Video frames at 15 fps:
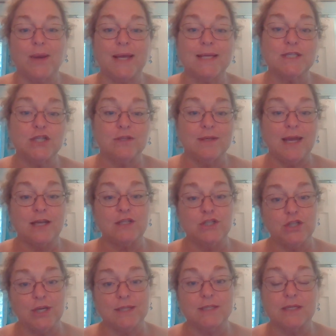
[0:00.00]
as as
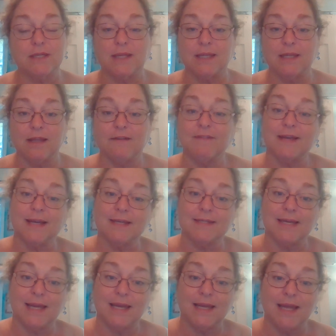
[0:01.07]
gentle and loving as
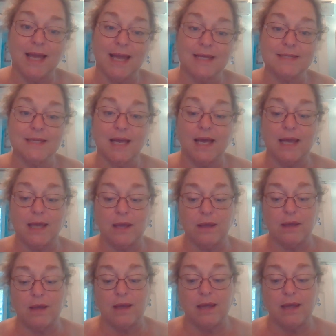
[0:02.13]
I as I